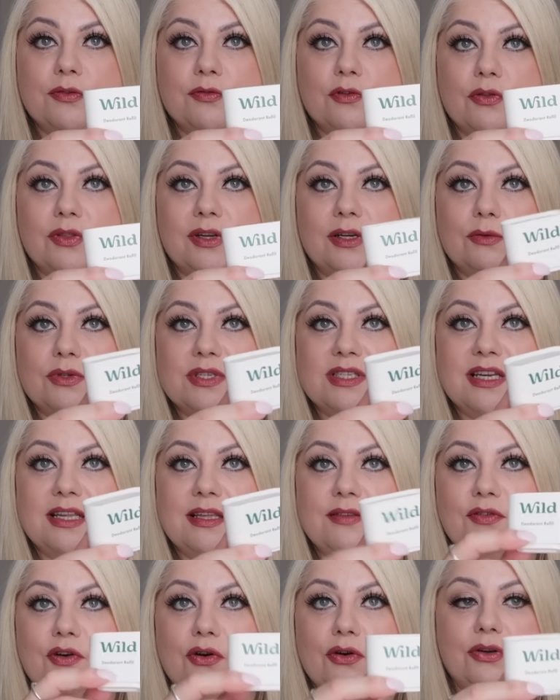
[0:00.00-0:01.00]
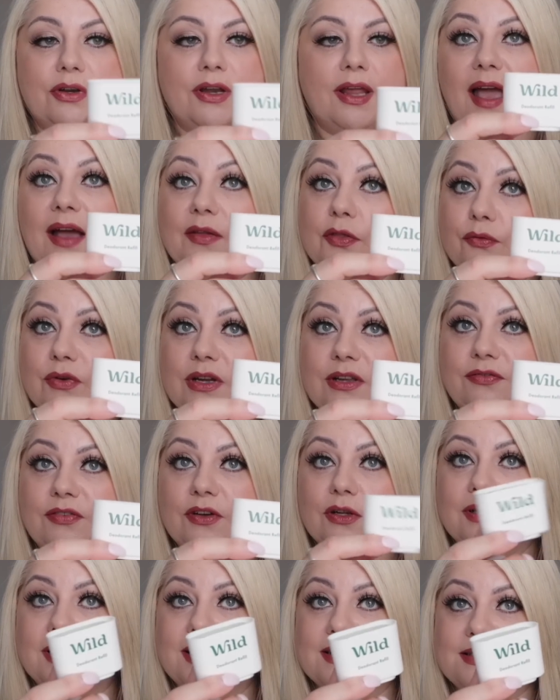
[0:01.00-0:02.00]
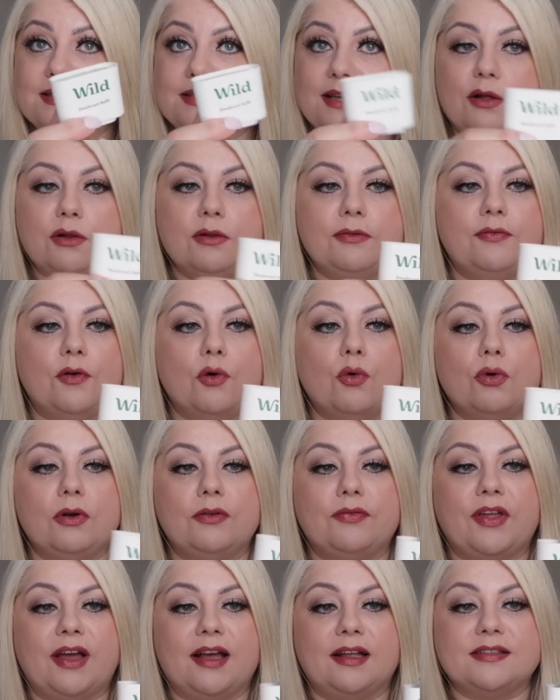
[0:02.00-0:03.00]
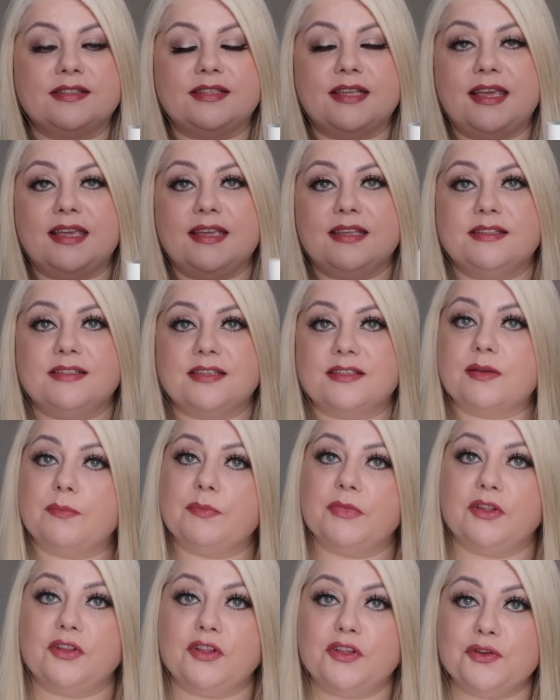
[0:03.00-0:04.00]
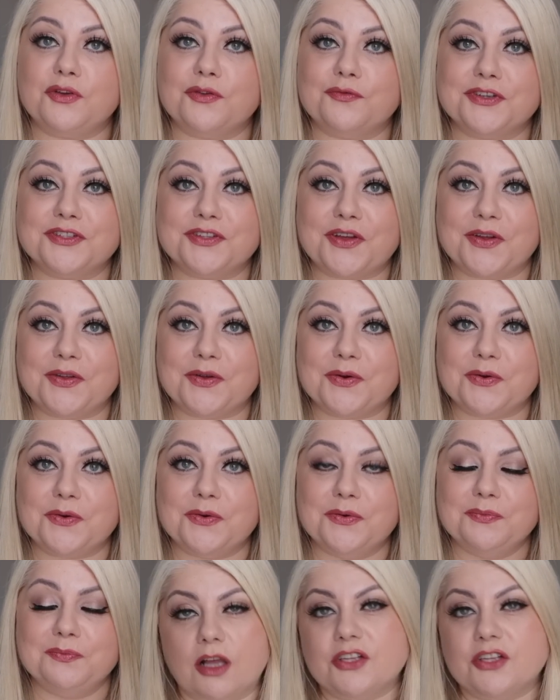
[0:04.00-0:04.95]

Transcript: You've got the little sleeve on, and the refill itself, all of that is something that you can recycle.